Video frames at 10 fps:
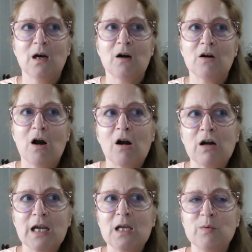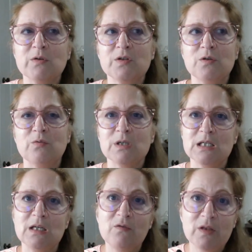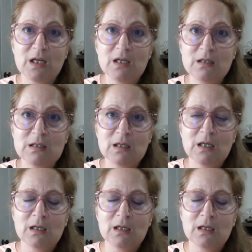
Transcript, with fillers: or aren't able to receive things.